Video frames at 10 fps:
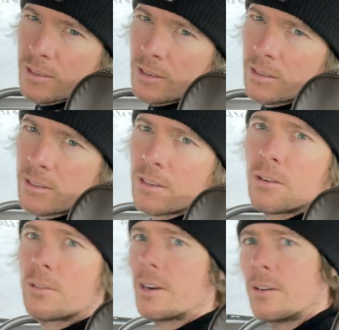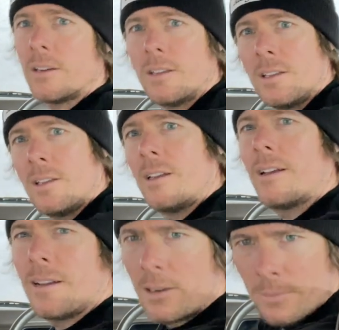cards and you go around
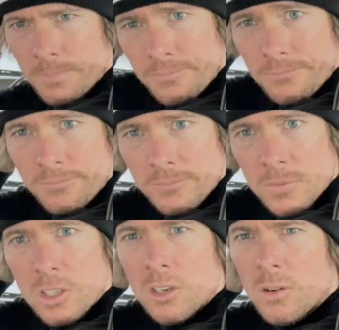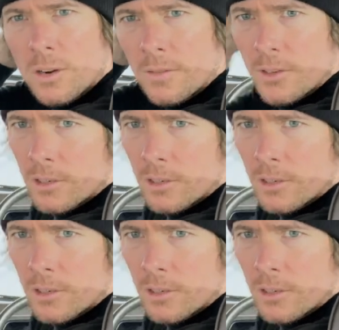um, showing off your